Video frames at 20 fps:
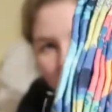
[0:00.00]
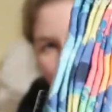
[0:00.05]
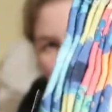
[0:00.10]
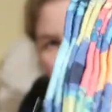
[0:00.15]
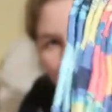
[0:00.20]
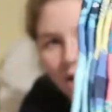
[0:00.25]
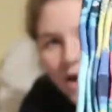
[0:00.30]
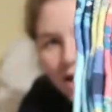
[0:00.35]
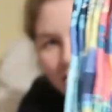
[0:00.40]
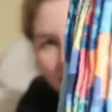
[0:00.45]

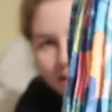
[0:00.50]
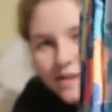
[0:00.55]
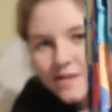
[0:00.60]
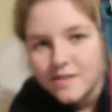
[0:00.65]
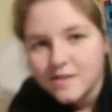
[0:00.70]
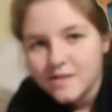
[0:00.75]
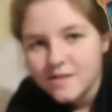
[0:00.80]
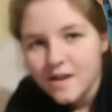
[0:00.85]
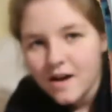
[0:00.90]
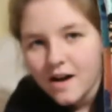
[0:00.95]

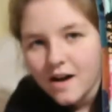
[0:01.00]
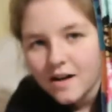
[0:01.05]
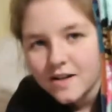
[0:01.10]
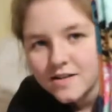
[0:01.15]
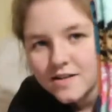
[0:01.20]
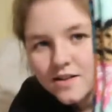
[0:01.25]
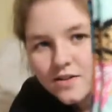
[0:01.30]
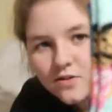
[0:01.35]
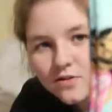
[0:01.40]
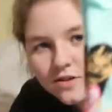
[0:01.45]
Hawaiian
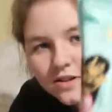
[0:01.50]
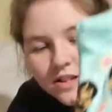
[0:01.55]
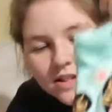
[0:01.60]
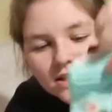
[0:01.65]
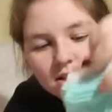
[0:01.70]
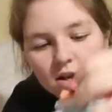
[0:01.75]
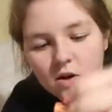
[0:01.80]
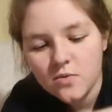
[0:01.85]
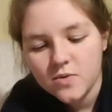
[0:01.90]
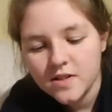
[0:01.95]
socks. These are
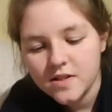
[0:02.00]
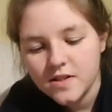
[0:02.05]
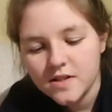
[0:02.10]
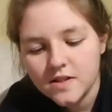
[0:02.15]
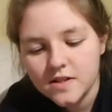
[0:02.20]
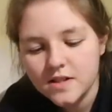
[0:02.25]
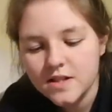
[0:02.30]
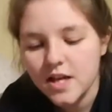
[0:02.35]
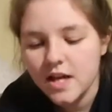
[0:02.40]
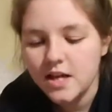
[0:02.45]
Lilo and
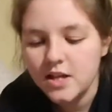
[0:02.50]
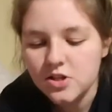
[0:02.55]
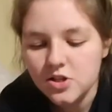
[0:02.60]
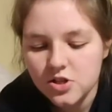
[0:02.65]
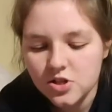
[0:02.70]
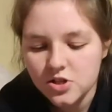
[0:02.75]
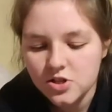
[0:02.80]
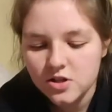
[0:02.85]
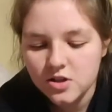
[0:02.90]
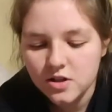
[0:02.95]

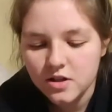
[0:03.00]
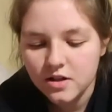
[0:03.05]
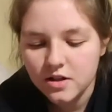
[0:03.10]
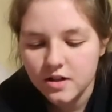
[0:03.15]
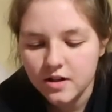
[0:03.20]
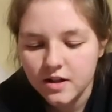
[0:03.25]
Stitch.